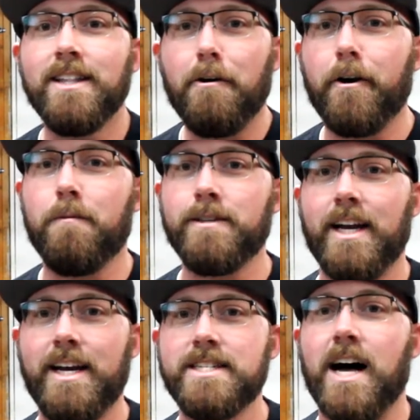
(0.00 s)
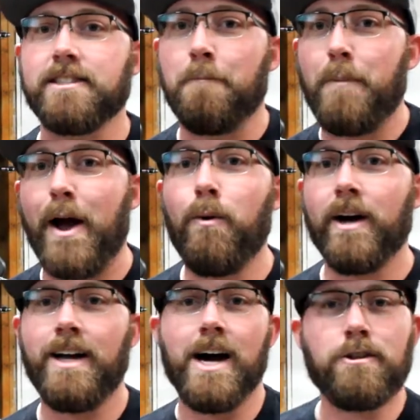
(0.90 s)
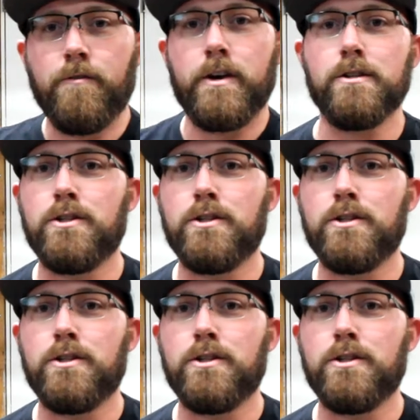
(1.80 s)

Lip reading: So you don't miss any of these awesome bike quick talks, reviews,